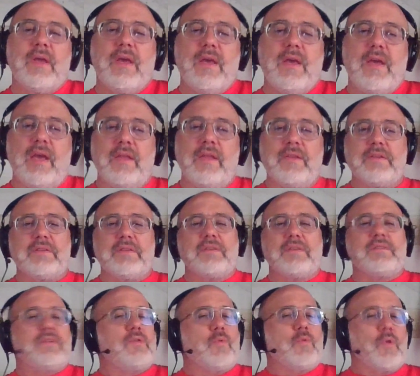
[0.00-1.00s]
And this
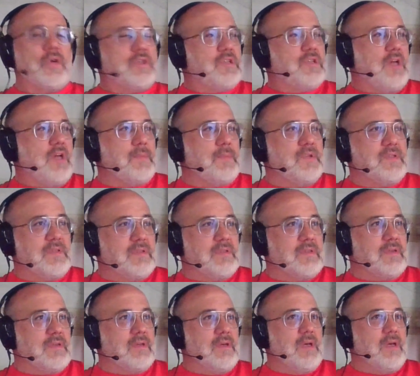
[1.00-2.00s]
isn't a workshop. This
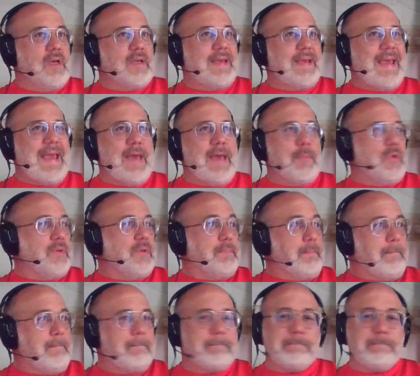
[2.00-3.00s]
is a cabin.
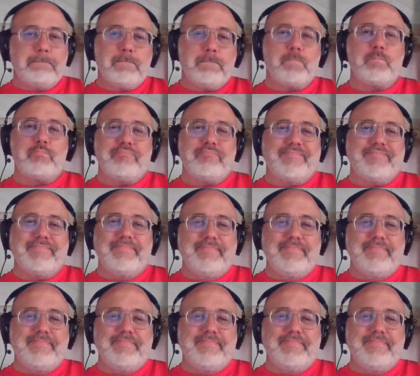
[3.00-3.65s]
A cabin.